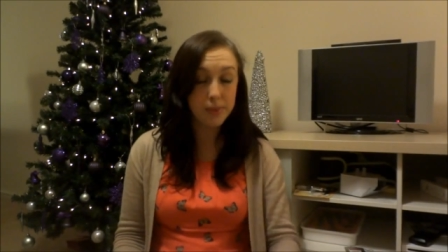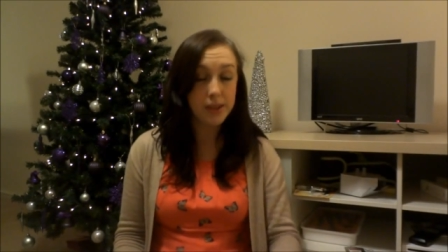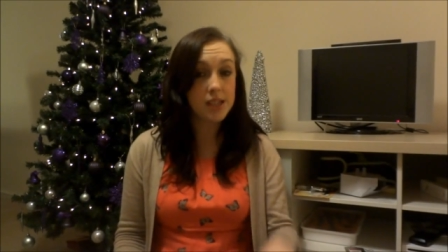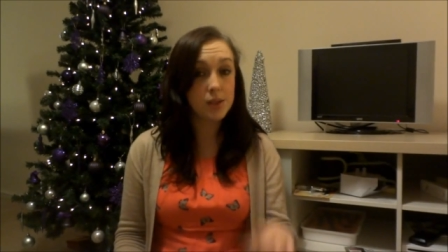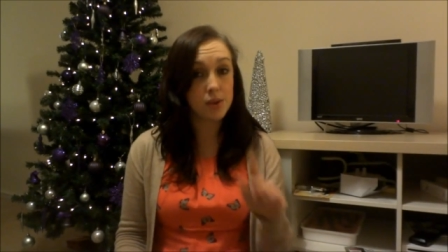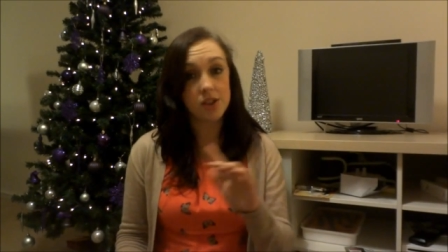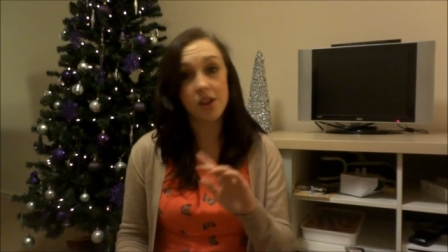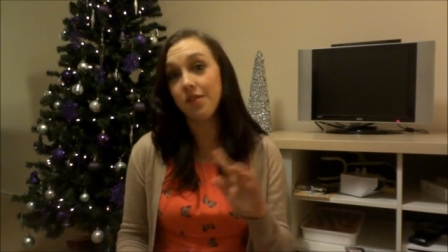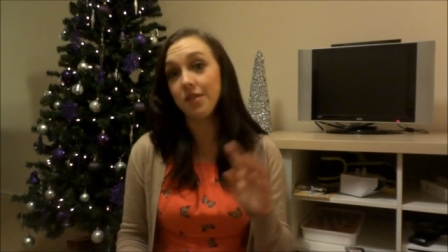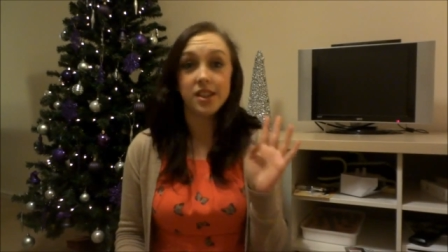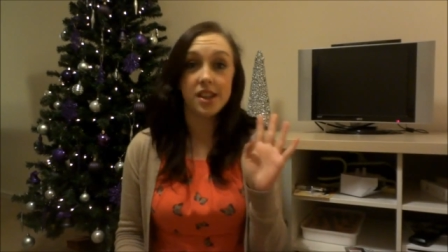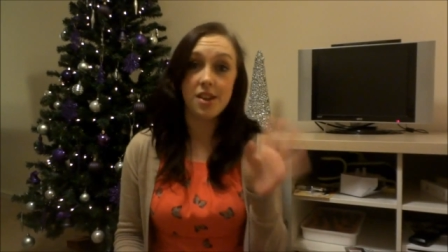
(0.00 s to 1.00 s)
please switch
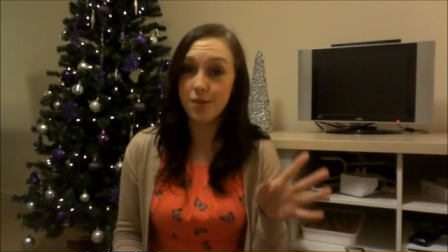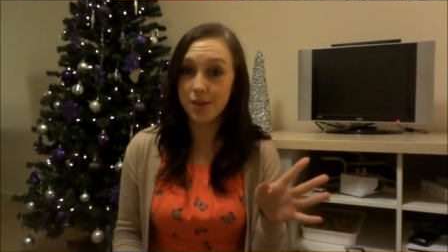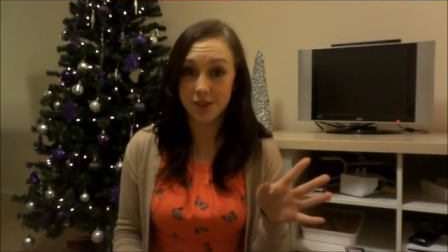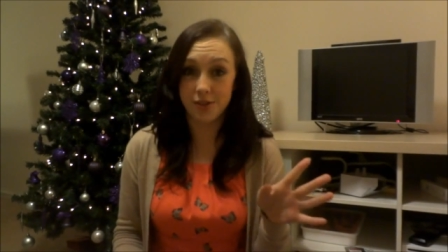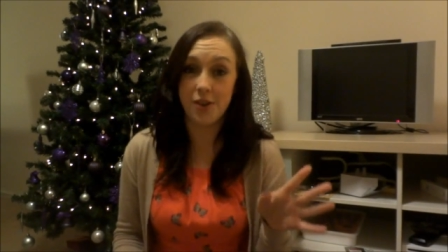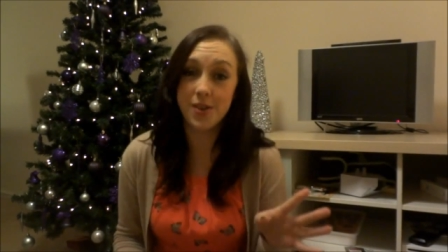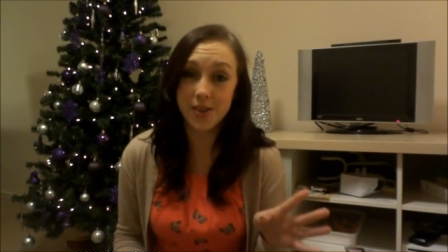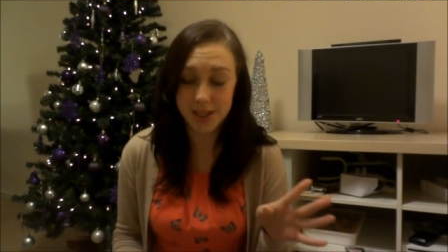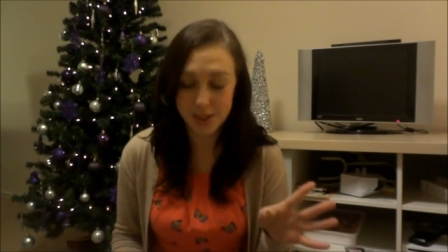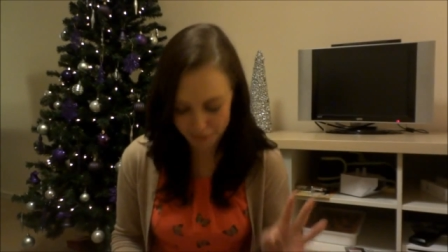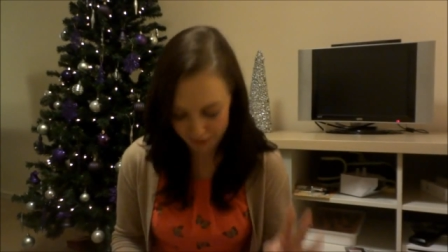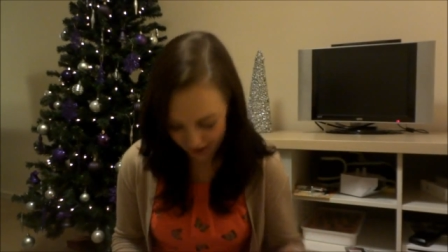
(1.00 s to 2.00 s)
off because I don't want to ruin the
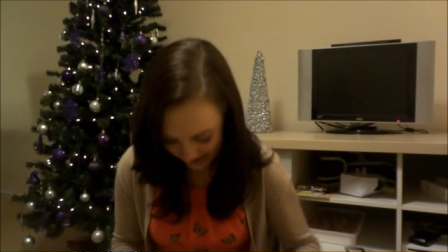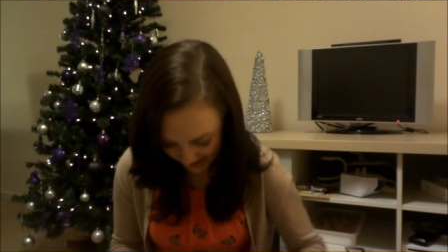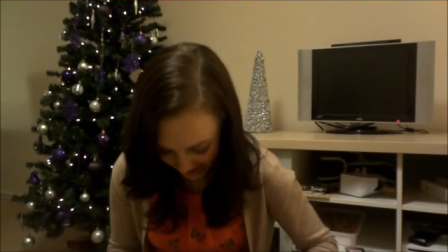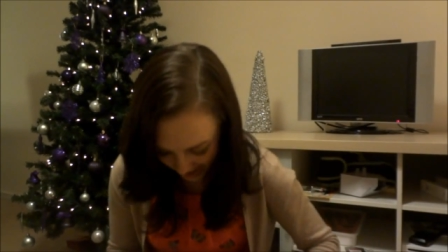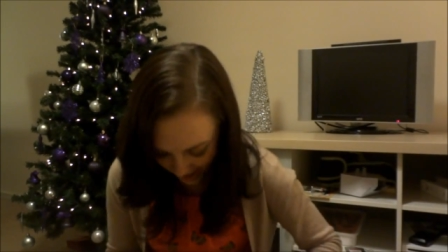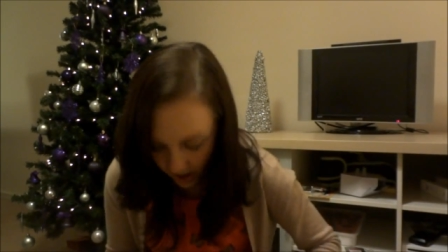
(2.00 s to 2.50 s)
surprise.